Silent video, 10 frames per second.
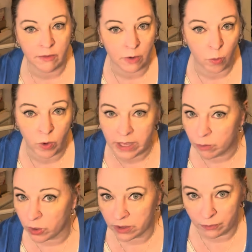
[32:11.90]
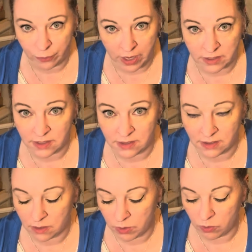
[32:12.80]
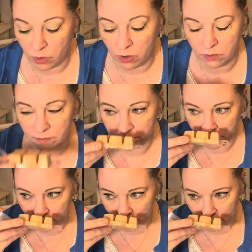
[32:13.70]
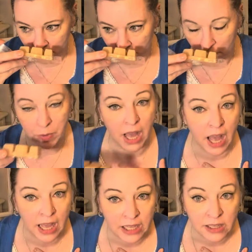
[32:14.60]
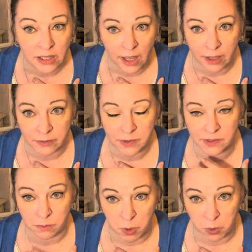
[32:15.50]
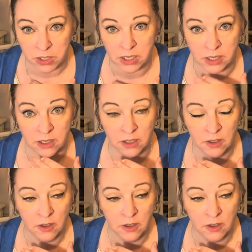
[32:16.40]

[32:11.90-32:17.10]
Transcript: it way more than frosted cinnamon roll. But I love smoky.